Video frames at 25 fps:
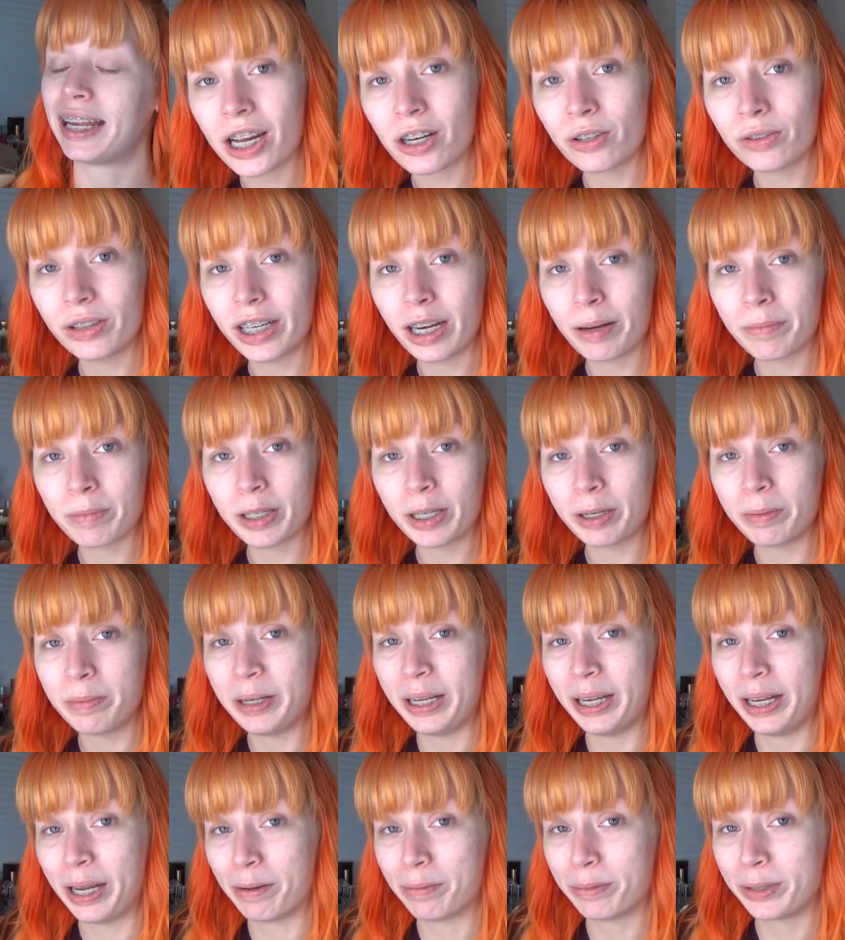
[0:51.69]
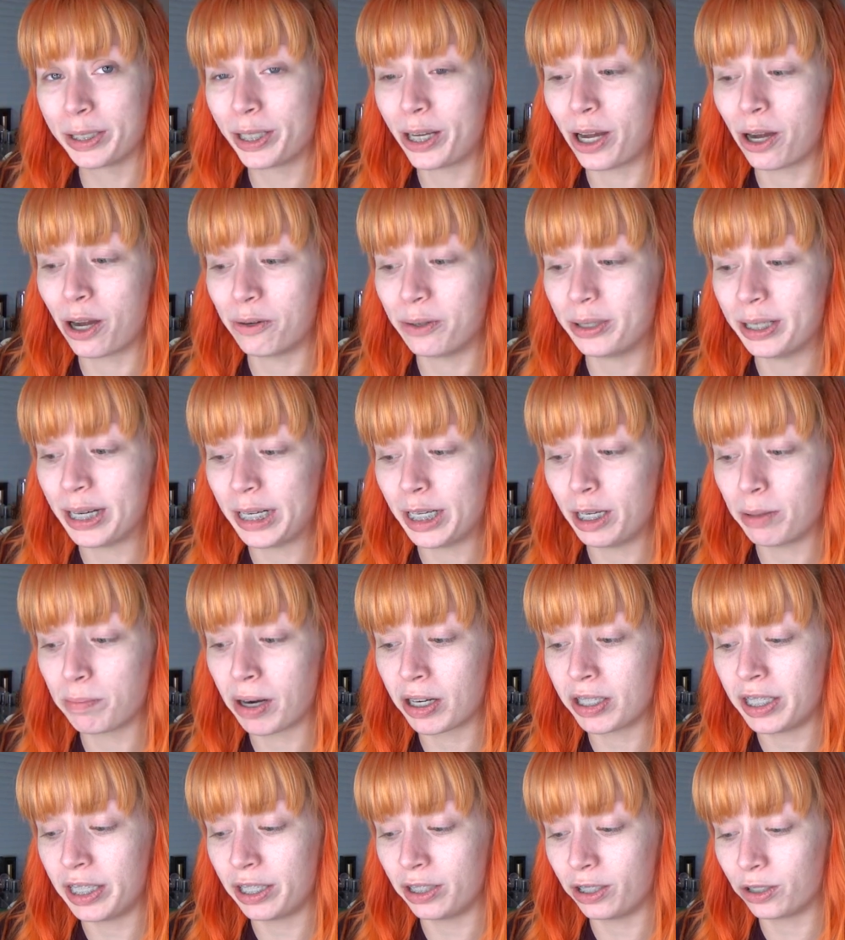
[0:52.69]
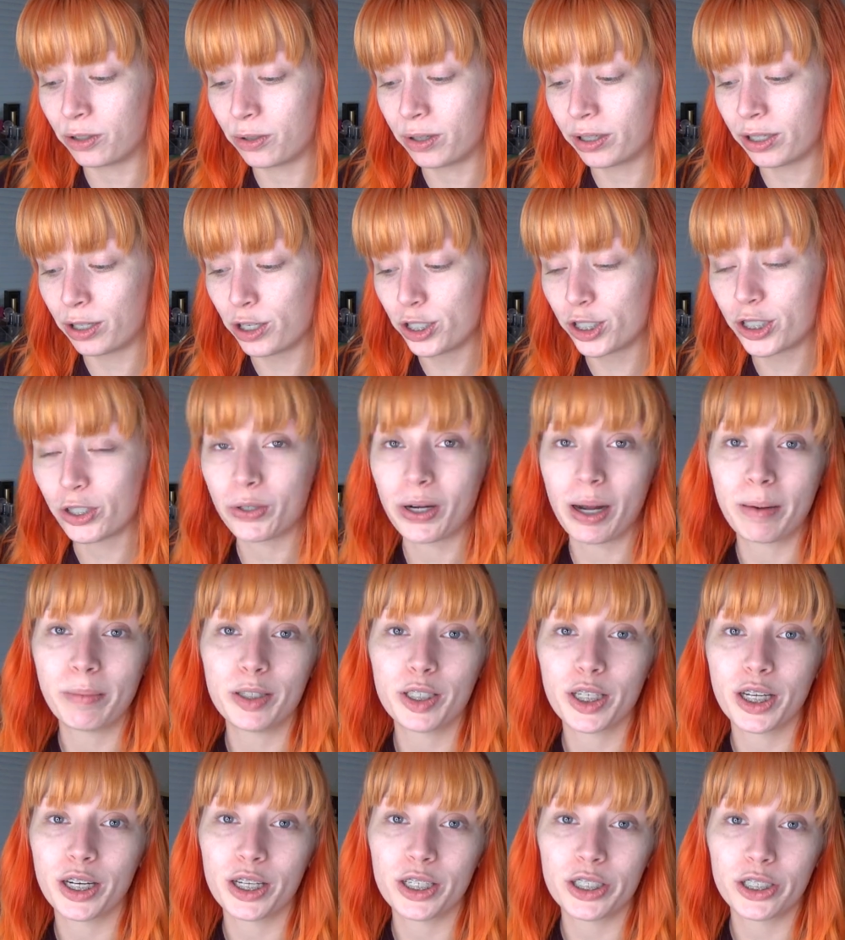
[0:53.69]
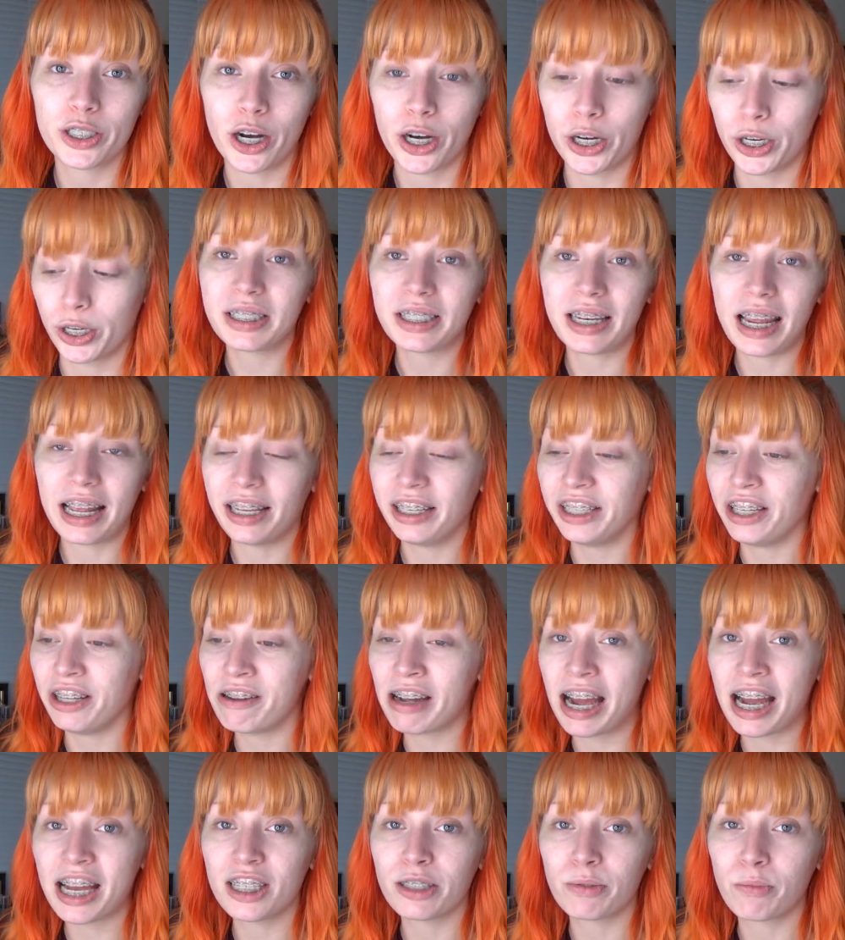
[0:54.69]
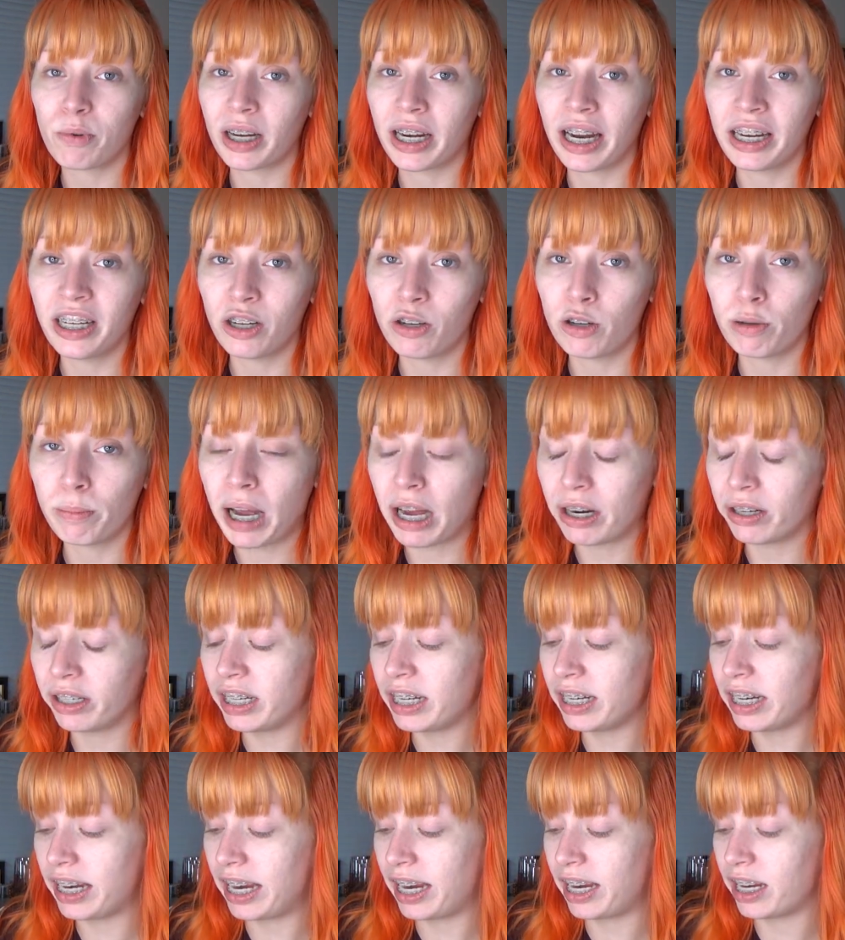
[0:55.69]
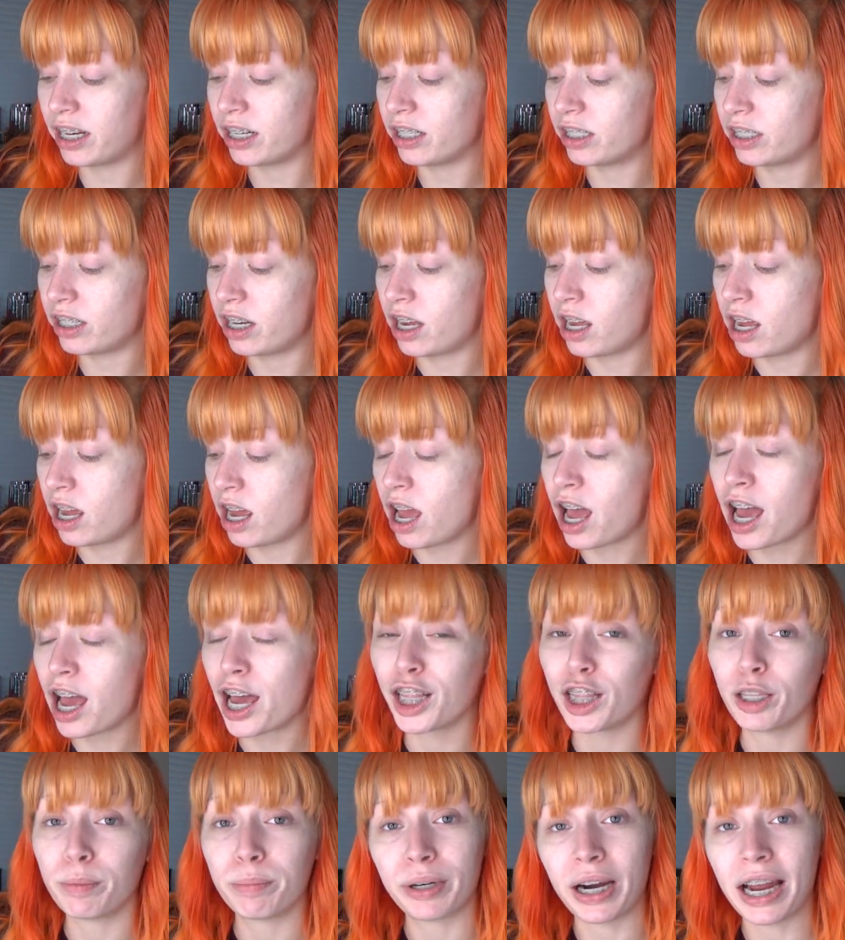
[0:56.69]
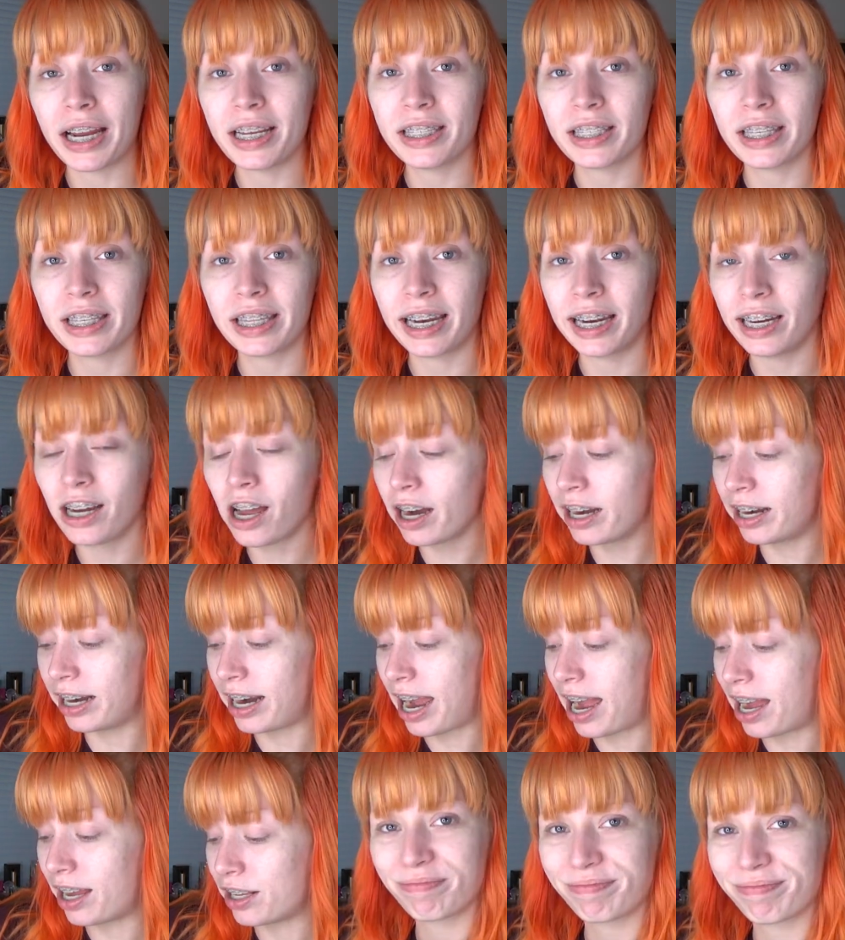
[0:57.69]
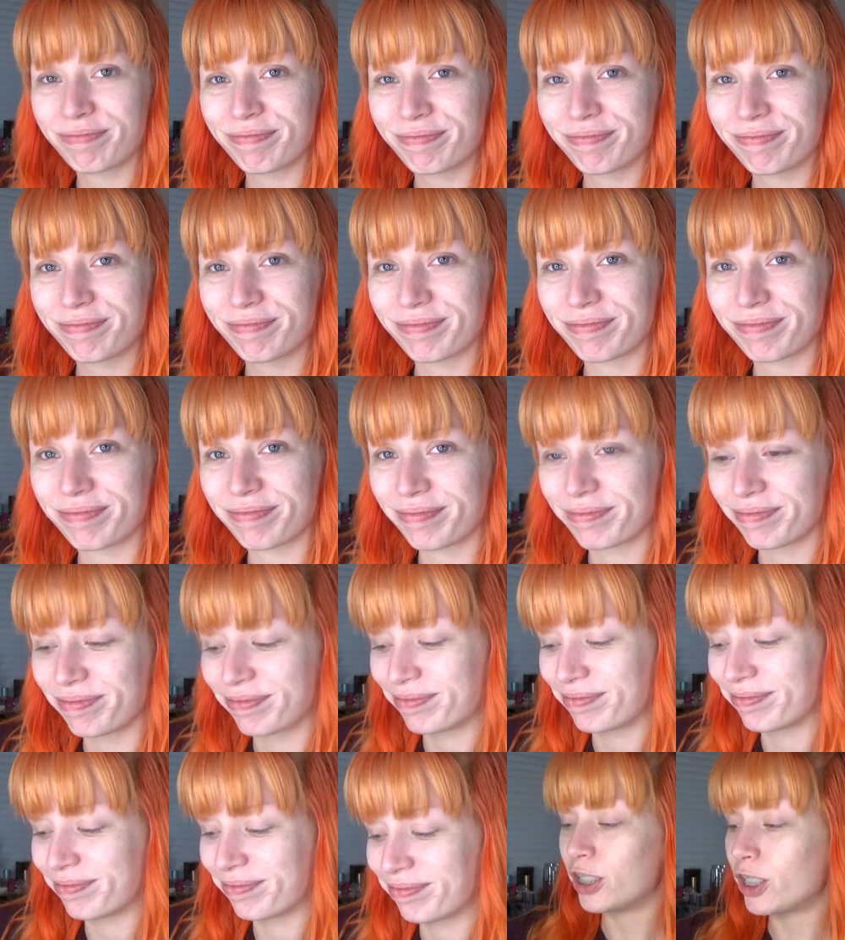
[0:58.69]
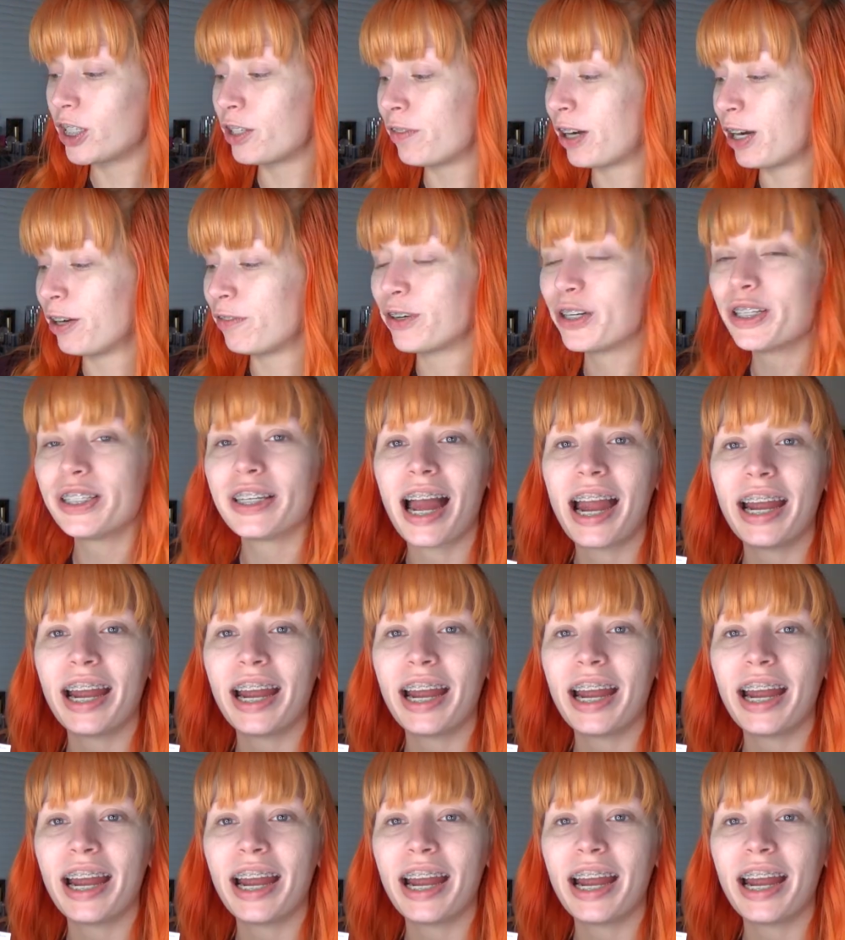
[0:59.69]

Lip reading: I don't think I'm gonna be able to go in any particular order, so I'm just gonna start telling you guys what I know about it and the price that I got it at. So the very first